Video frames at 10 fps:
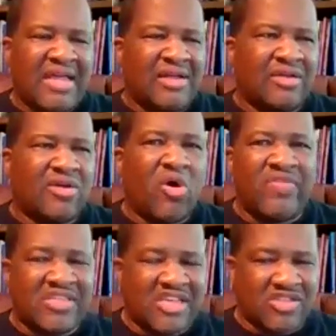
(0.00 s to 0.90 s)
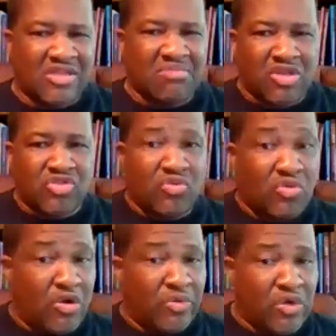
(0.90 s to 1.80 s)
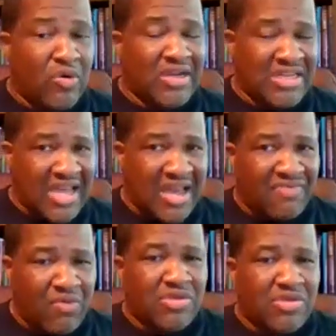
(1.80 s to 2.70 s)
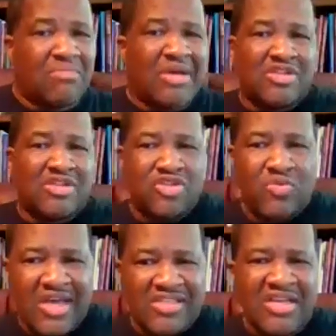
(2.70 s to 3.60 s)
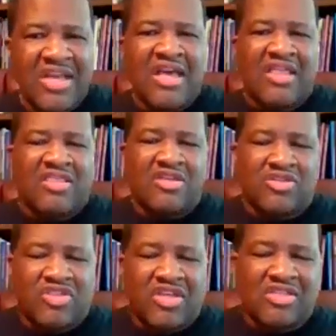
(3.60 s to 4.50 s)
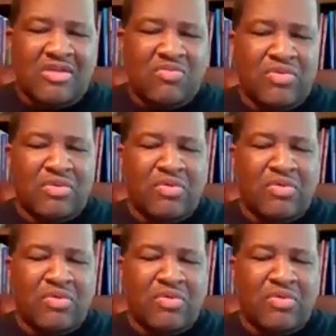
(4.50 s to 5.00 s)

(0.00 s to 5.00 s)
COVID testing, because you are required to have that when you come back to the U.S. These are things that